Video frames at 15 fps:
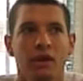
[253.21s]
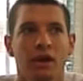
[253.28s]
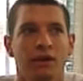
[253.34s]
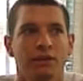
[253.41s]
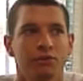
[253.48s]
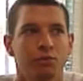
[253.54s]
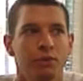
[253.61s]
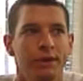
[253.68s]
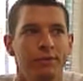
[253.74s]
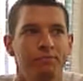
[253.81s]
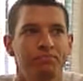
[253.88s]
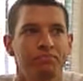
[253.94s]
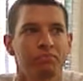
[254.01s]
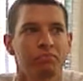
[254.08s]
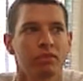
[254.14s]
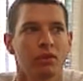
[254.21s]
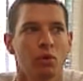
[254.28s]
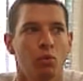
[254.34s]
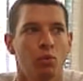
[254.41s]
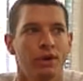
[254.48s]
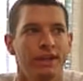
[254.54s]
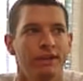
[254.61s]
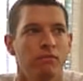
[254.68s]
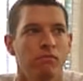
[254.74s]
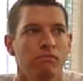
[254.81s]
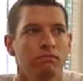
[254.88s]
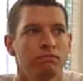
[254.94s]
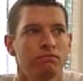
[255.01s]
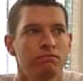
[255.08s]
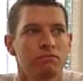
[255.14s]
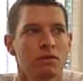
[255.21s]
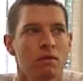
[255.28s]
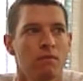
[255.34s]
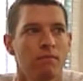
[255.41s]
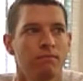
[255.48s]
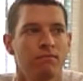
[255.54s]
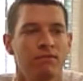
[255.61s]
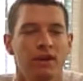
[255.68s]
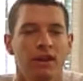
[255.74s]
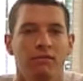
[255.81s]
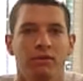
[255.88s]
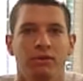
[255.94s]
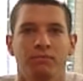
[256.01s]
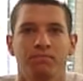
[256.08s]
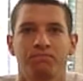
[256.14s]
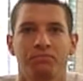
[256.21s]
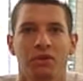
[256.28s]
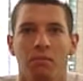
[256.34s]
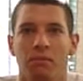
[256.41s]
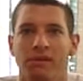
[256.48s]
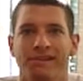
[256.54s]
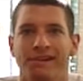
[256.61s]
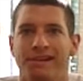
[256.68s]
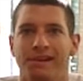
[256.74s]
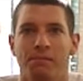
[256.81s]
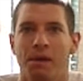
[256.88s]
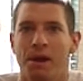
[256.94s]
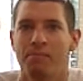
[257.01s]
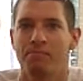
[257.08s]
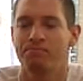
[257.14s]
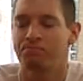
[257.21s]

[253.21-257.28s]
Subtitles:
Like a sweet, woody flavor. But it's not that bad.